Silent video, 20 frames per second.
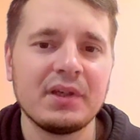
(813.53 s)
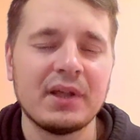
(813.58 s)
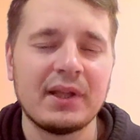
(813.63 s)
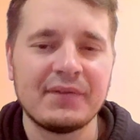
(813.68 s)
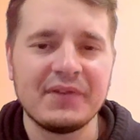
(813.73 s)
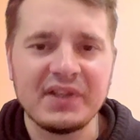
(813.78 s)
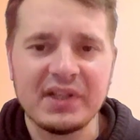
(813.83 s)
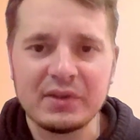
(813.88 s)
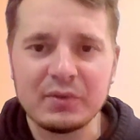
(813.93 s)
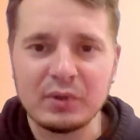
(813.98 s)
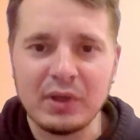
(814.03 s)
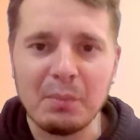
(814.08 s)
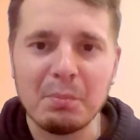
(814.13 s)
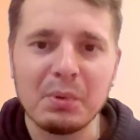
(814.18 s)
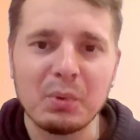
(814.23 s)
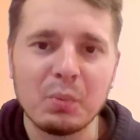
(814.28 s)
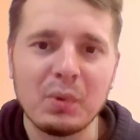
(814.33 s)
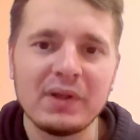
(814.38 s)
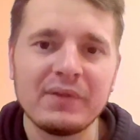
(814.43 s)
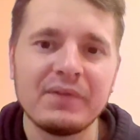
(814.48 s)
I think that the
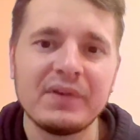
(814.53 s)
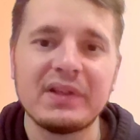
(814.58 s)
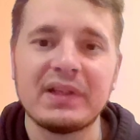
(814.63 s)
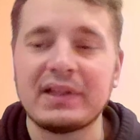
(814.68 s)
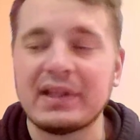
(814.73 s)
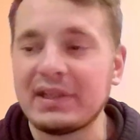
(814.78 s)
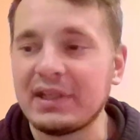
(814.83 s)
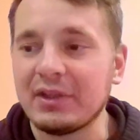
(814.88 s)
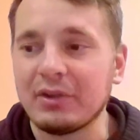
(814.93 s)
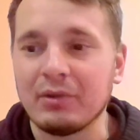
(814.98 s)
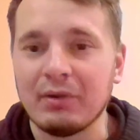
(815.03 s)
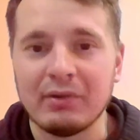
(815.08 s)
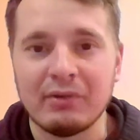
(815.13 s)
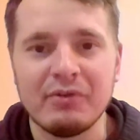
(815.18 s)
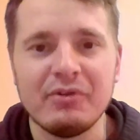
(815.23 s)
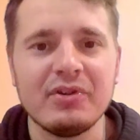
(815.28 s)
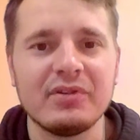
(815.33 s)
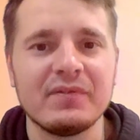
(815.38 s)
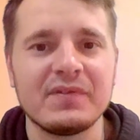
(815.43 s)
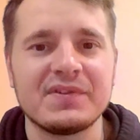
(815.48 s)
number one thing that I need to
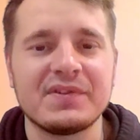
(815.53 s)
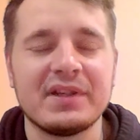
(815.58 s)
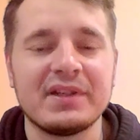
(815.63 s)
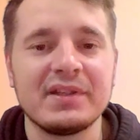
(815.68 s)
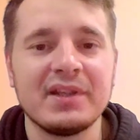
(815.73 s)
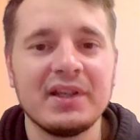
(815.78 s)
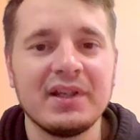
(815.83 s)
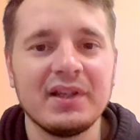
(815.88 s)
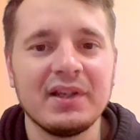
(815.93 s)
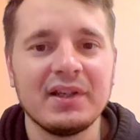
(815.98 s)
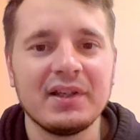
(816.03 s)
learn is that